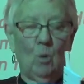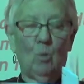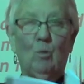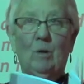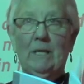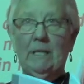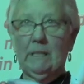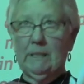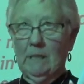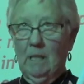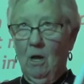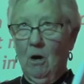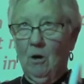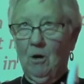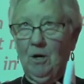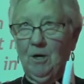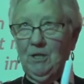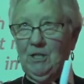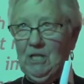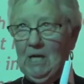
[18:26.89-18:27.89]
we
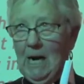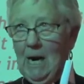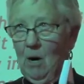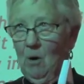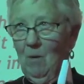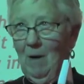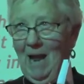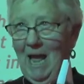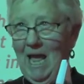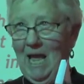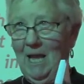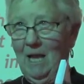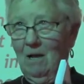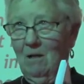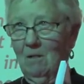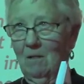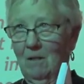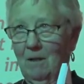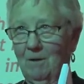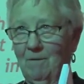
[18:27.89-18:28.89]
enlarge our
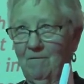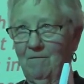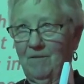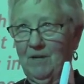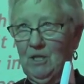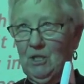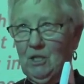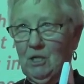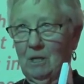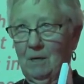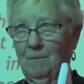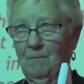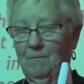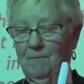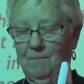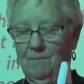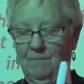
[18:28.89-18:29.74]
angle of vision.